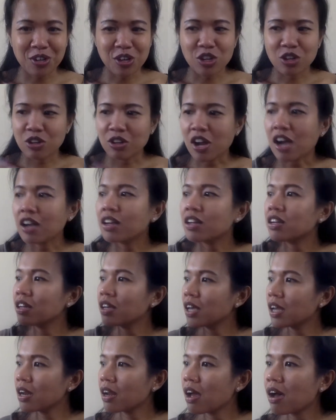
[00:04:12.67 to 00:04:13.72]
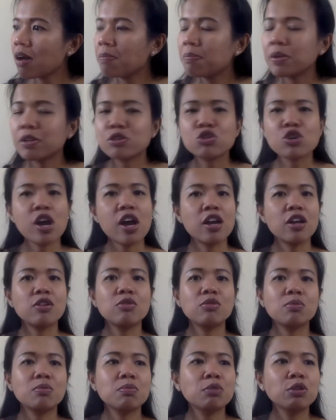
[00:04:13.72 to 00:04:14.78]
You're not going to get up and try
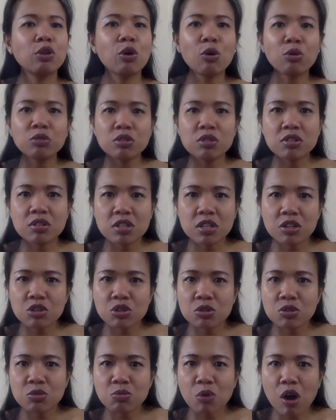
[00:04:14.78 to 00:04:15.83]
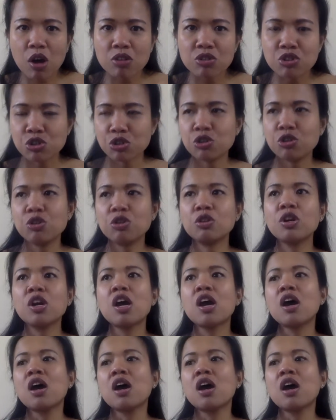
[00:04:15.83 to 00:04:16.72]
to load the dishwasher